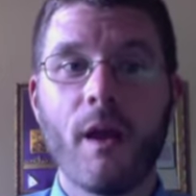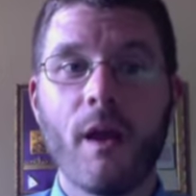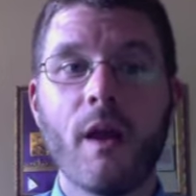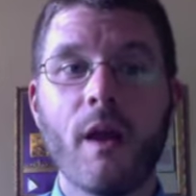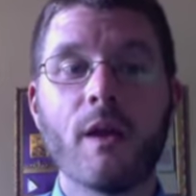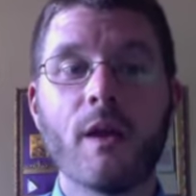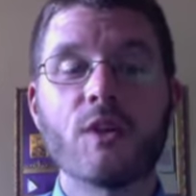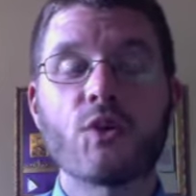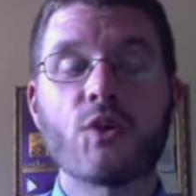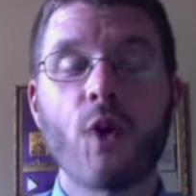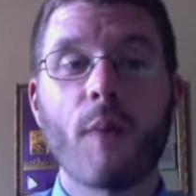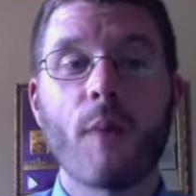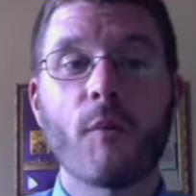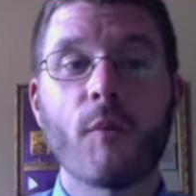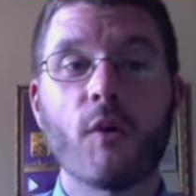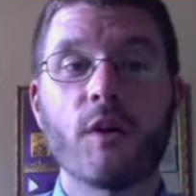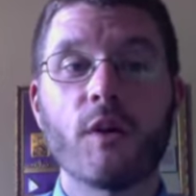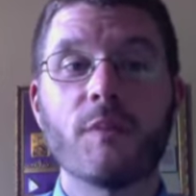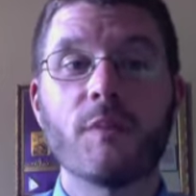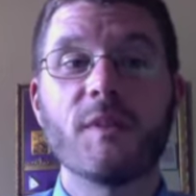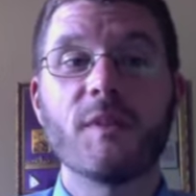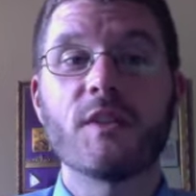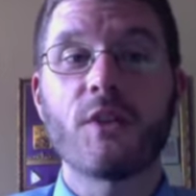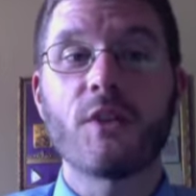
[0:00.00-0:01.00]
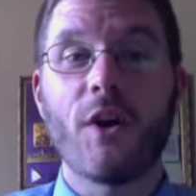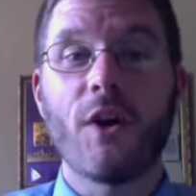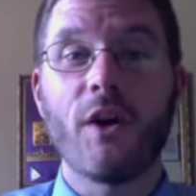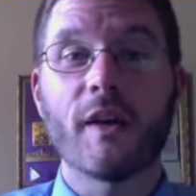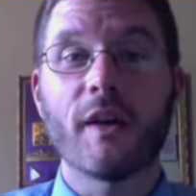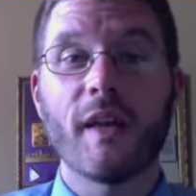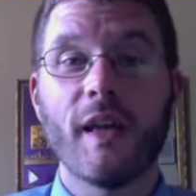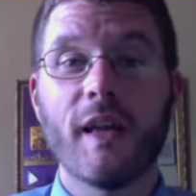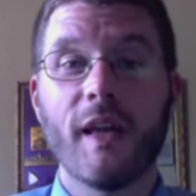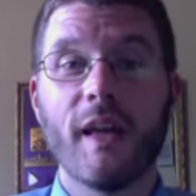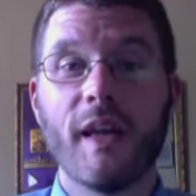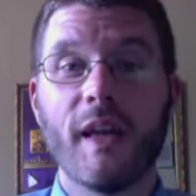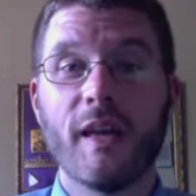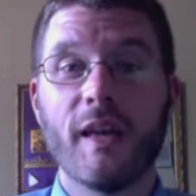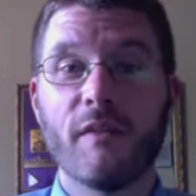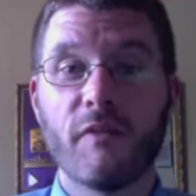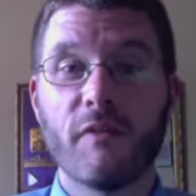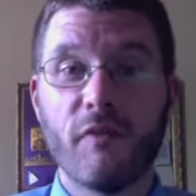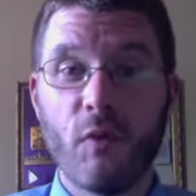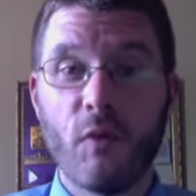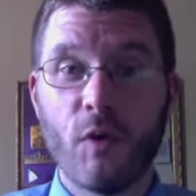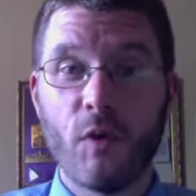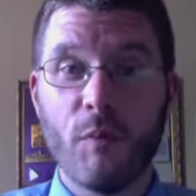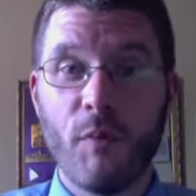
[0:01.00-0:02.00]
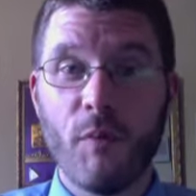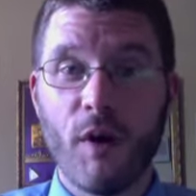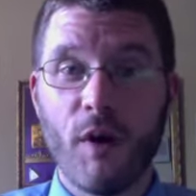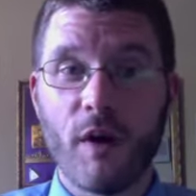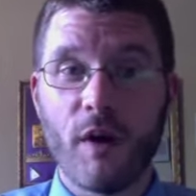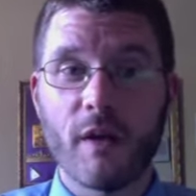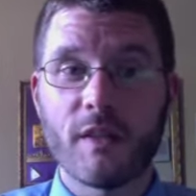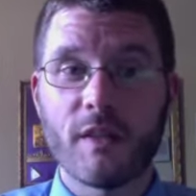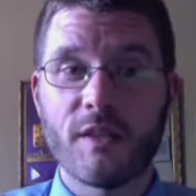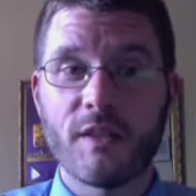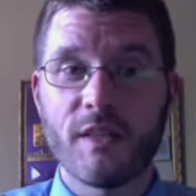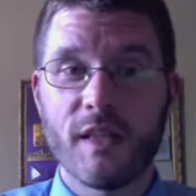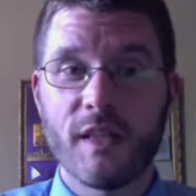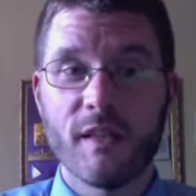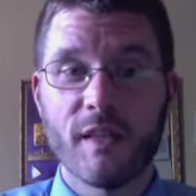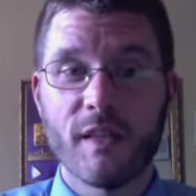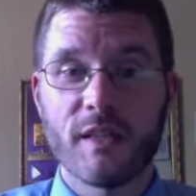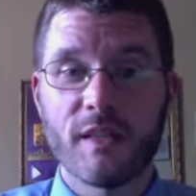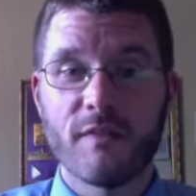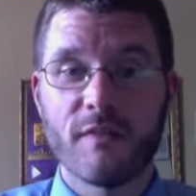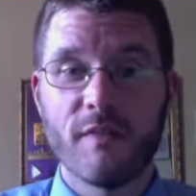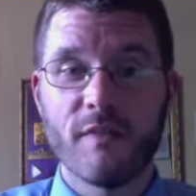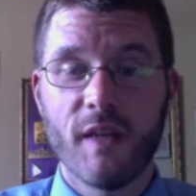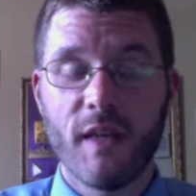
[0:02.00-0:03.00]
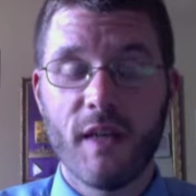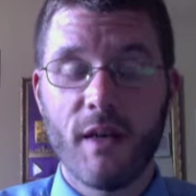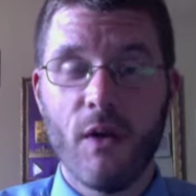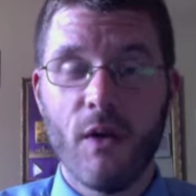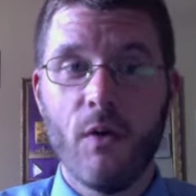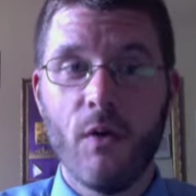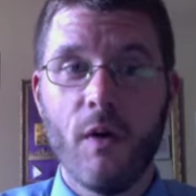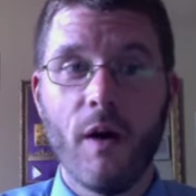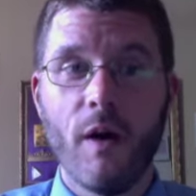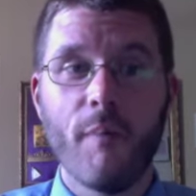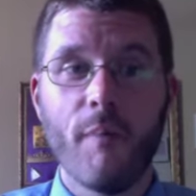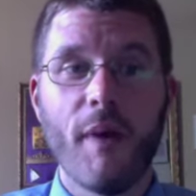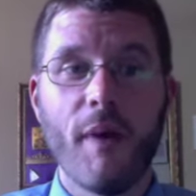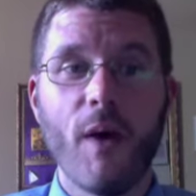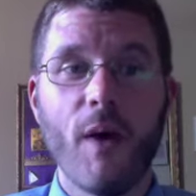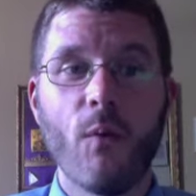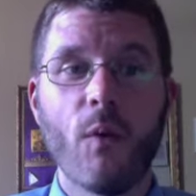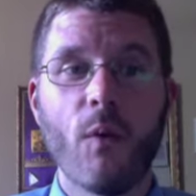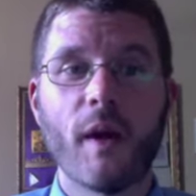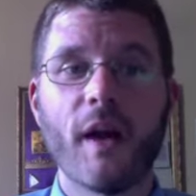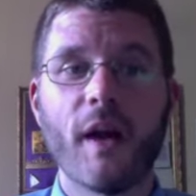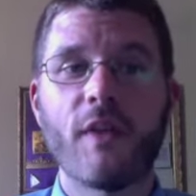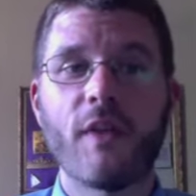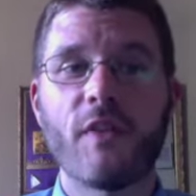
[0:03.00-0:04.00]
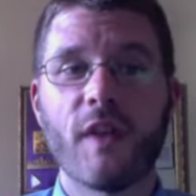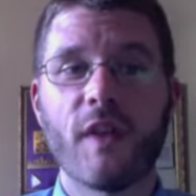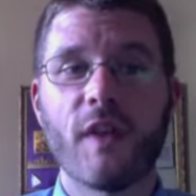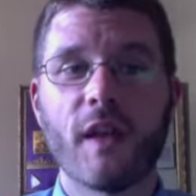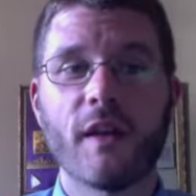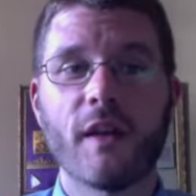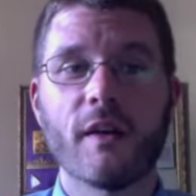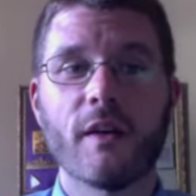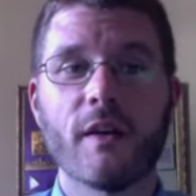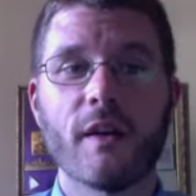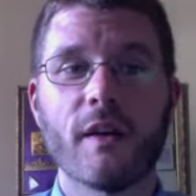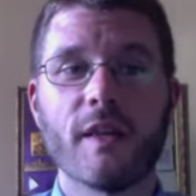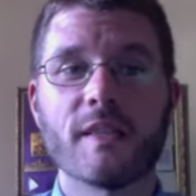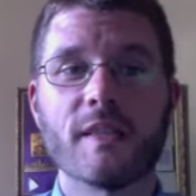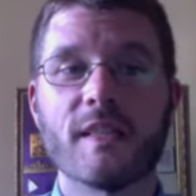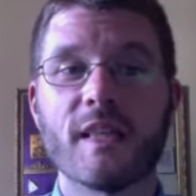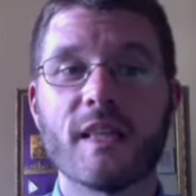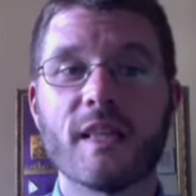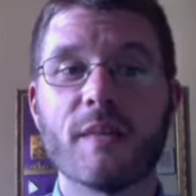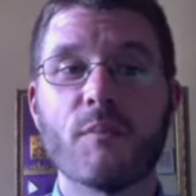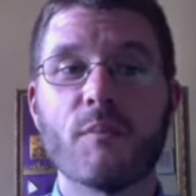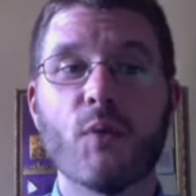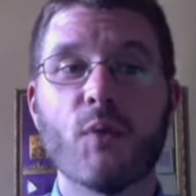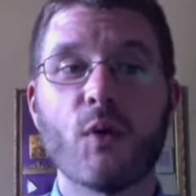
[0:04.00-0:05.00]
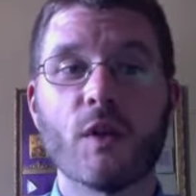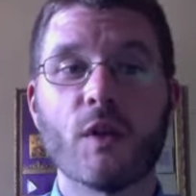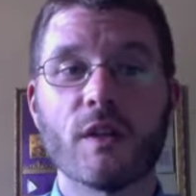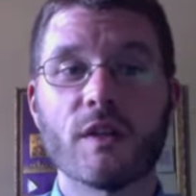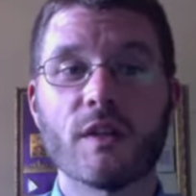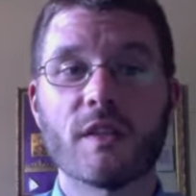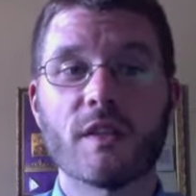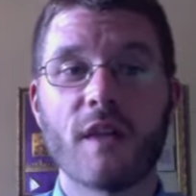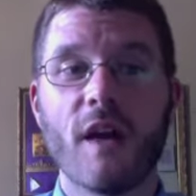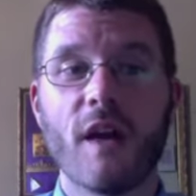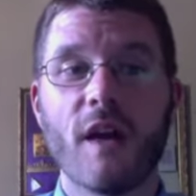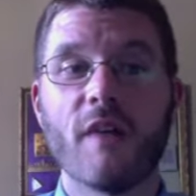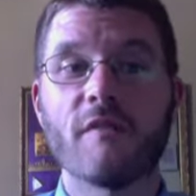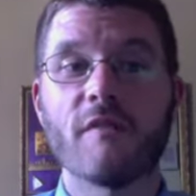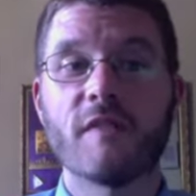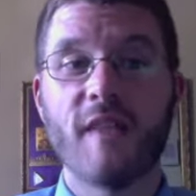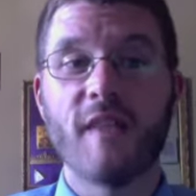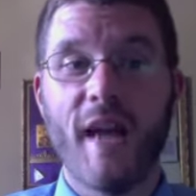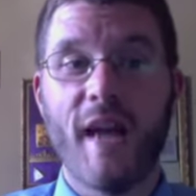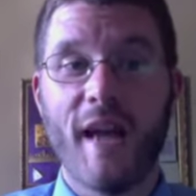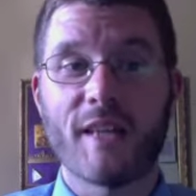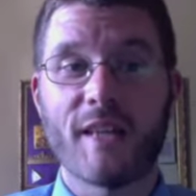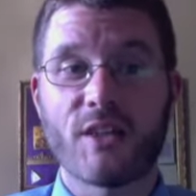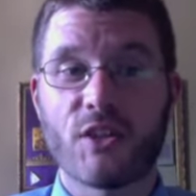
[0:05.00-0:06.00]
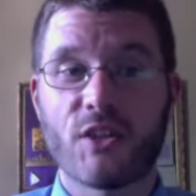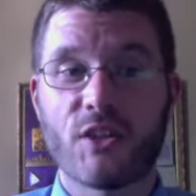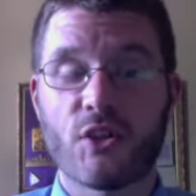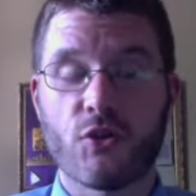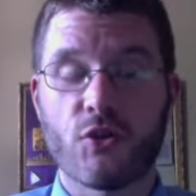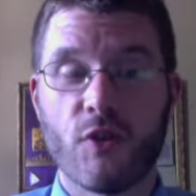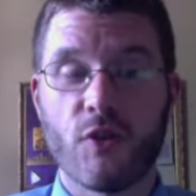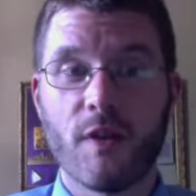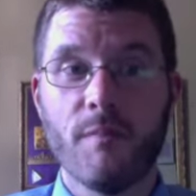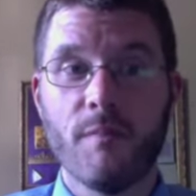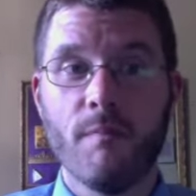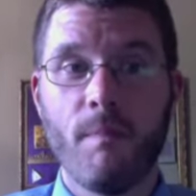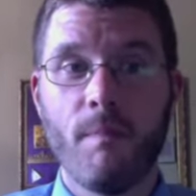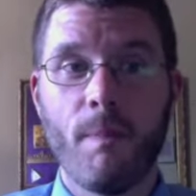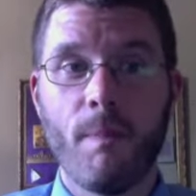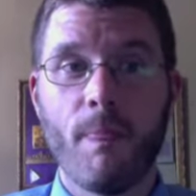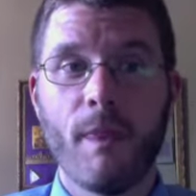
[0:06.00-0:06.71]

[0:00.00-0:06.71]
So I'm going to be talking in 4 parts in this video about what I think is the importance of task stream,